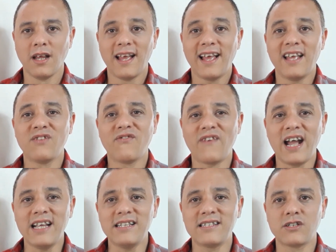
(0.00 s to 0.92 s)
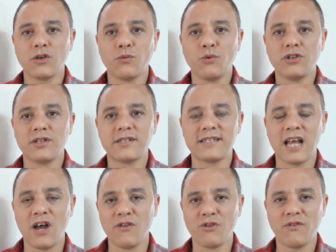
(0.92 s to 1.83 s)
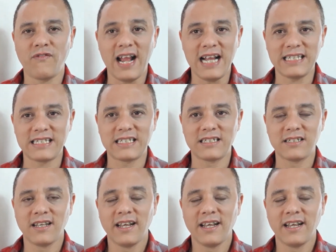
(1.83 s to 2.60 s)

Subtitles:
Advice with the sound of S